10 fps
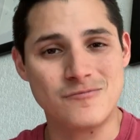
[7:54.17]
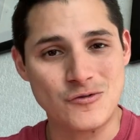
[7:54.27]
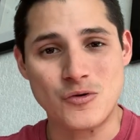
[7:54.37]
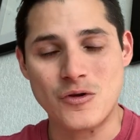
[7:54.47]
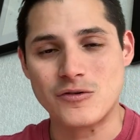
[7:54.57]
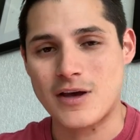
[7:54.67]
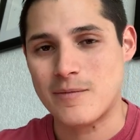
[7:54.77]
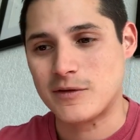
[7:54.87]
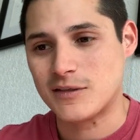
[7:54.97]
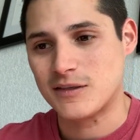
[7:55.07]
through those
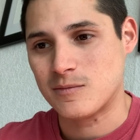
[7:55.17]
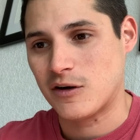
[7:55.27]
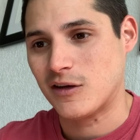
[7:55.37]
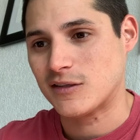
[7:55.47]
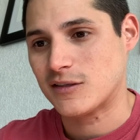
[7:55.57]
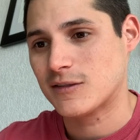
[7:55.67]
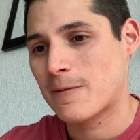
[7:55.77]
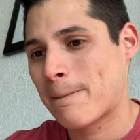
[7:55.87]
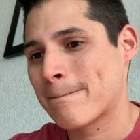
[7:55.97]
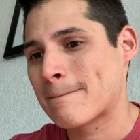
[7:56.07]
Appy's experiences.
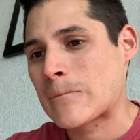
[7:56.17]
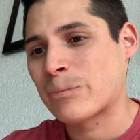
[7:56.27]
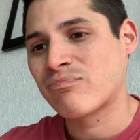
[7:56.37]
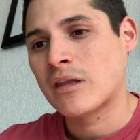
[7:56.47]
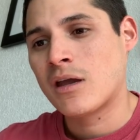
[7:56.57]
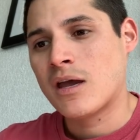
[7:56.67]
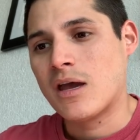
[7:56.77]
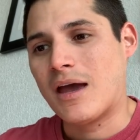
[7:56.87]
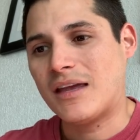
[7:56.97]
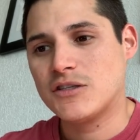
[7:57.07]

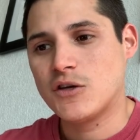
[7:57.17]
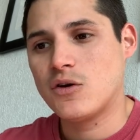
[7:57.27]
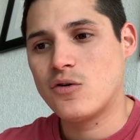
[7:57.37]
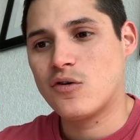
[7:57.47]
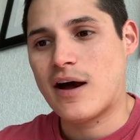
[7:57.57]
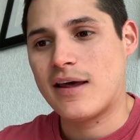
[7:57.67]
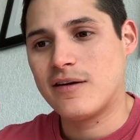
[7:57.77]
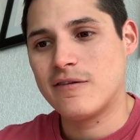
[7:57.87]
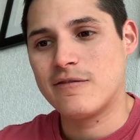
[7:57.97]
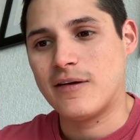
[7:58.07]
And so kind
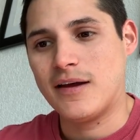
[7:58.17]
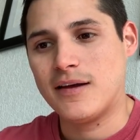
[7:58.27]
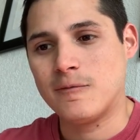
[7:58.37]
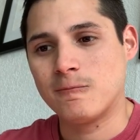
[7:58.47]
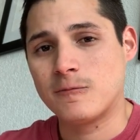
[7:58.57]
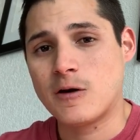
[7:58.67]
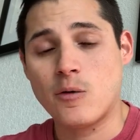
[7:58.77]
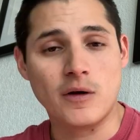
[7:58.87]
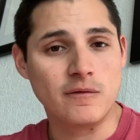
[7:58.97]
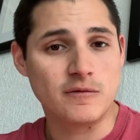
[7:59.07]
of
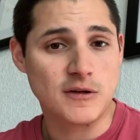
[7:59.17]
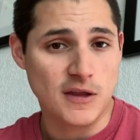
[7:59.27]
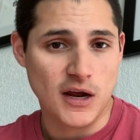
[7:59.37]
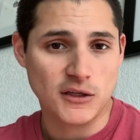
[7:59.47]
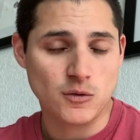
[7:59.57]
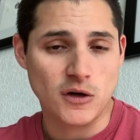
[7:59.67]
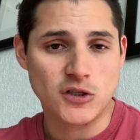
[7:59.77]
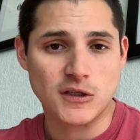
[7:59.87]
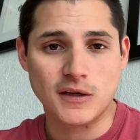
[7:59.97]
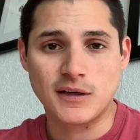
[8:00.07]
going to the next
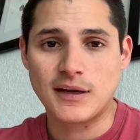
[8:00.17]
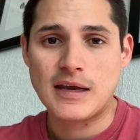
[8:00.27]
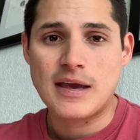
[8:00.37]
question,